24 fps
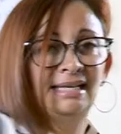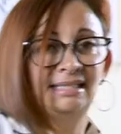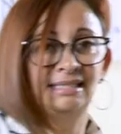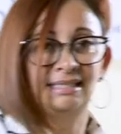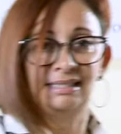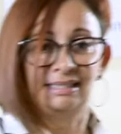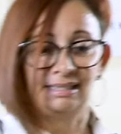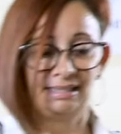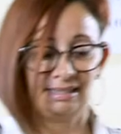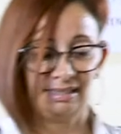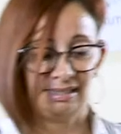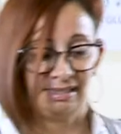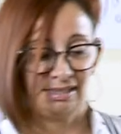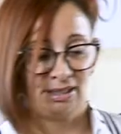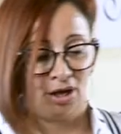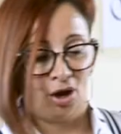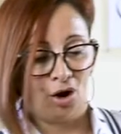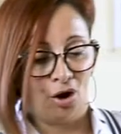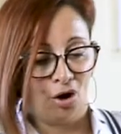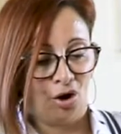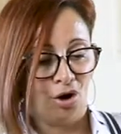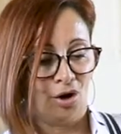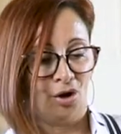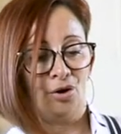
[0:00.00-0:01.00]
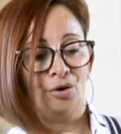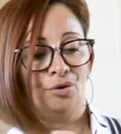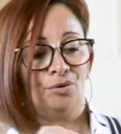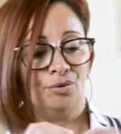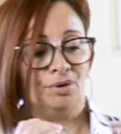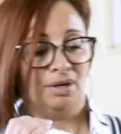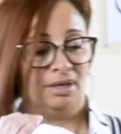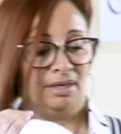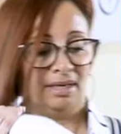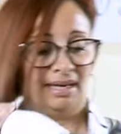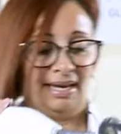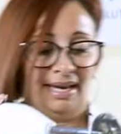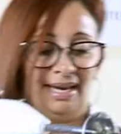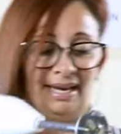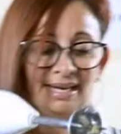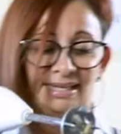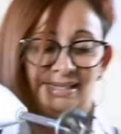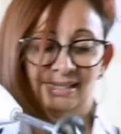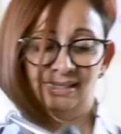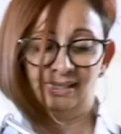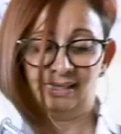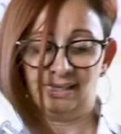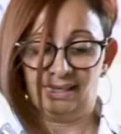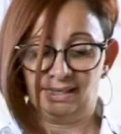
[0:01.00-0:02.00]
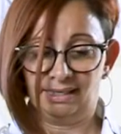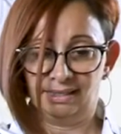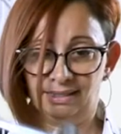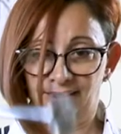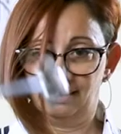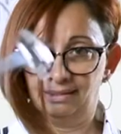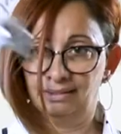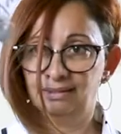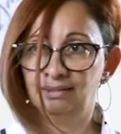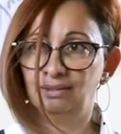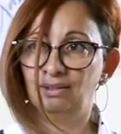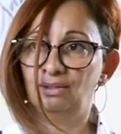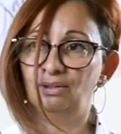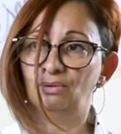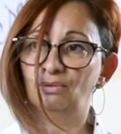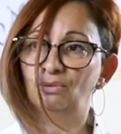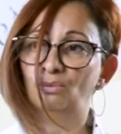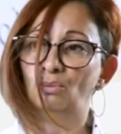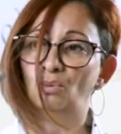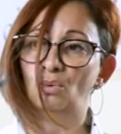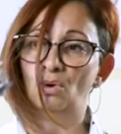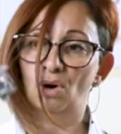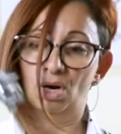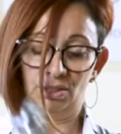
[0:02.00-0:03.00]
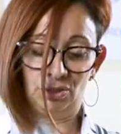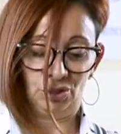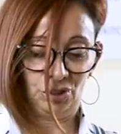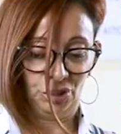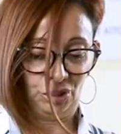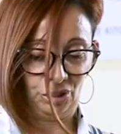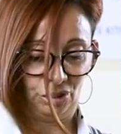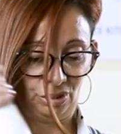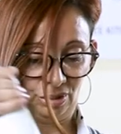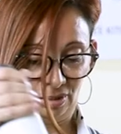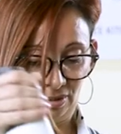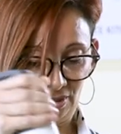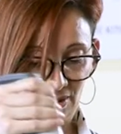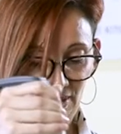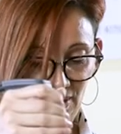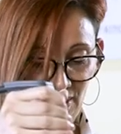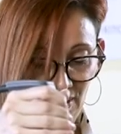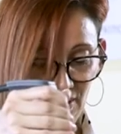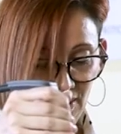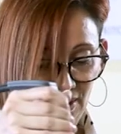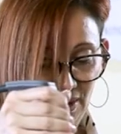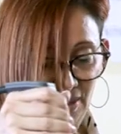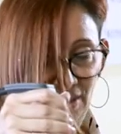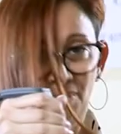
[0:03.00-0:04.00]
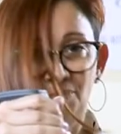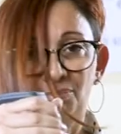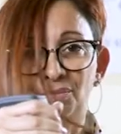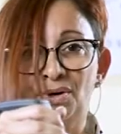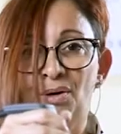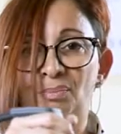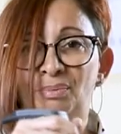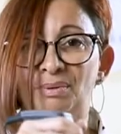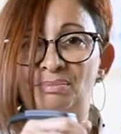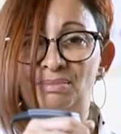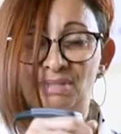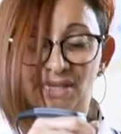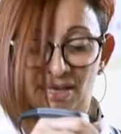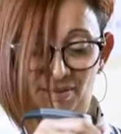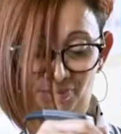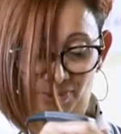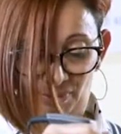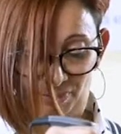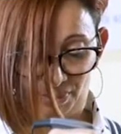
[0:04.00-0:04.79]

It's so easy. Watch. Pop him down the